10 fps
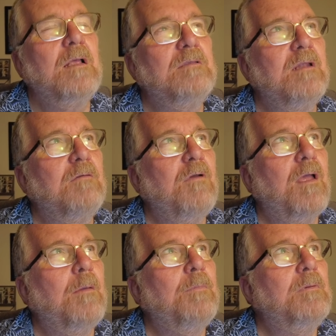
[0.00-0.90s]
it ever
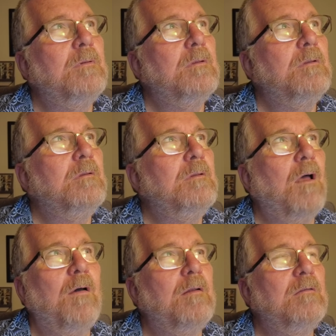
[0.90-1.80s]
happened? No,
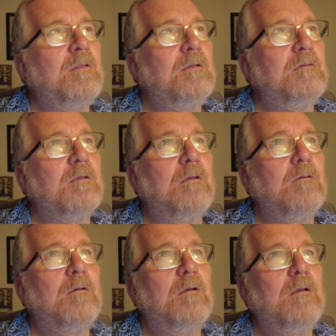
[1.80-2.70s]
I don't think so.
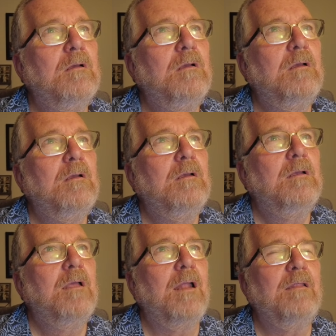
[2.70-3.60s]

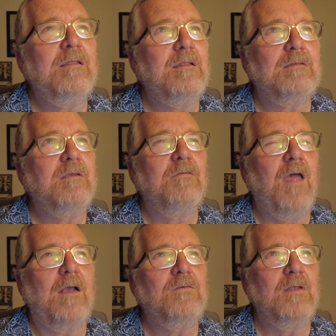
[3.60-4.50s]
I don't think that's ever
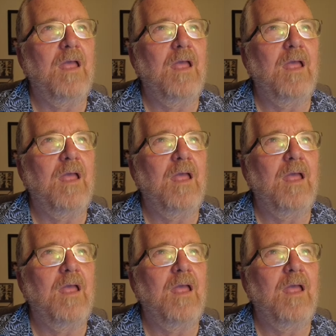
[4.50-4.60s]
actually